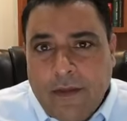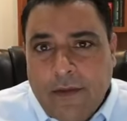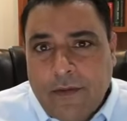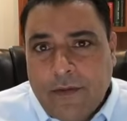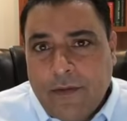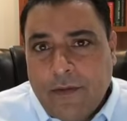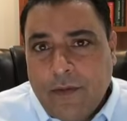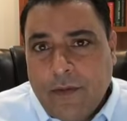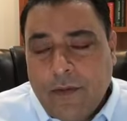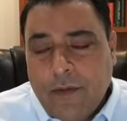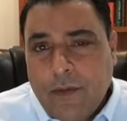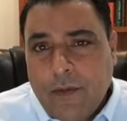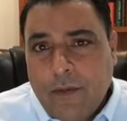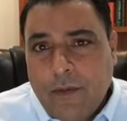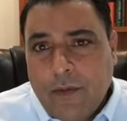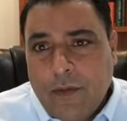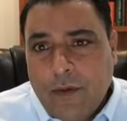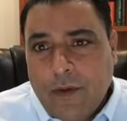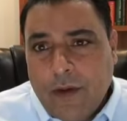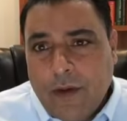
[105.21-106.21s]
So
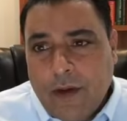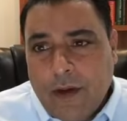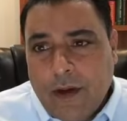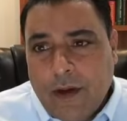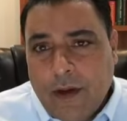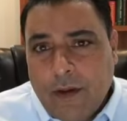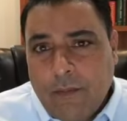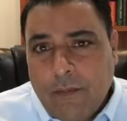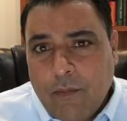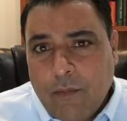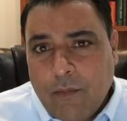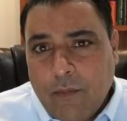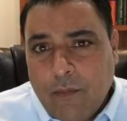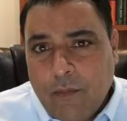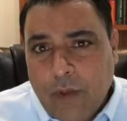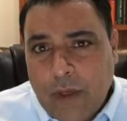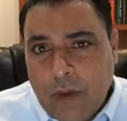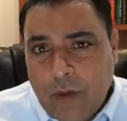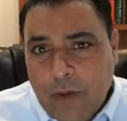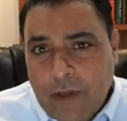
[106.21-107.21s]

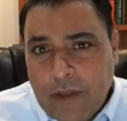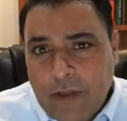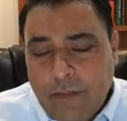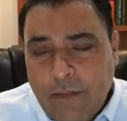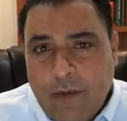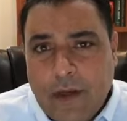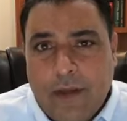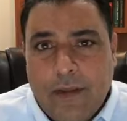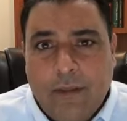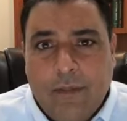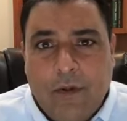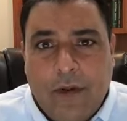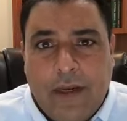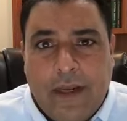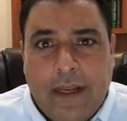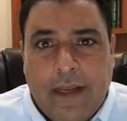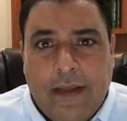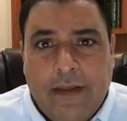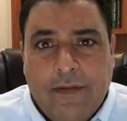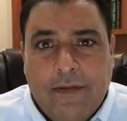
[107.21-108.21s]
when you look at the brain
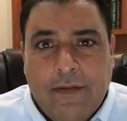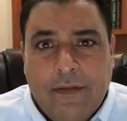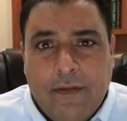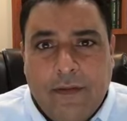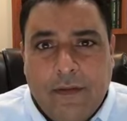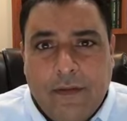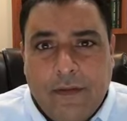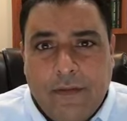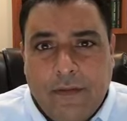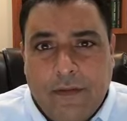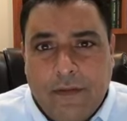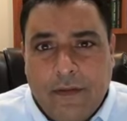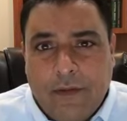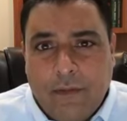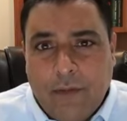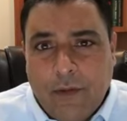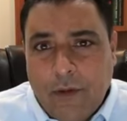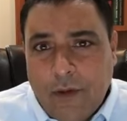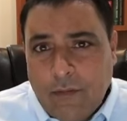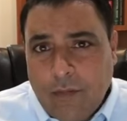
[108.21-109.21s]
has some
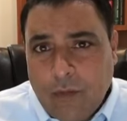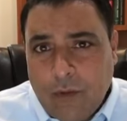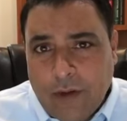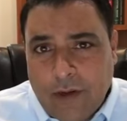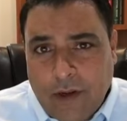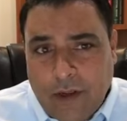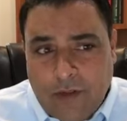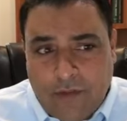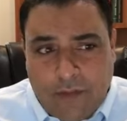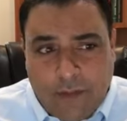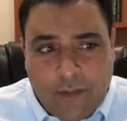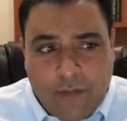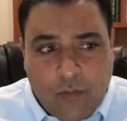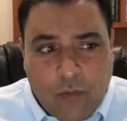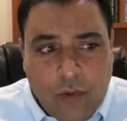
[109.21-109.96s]
very important concepts.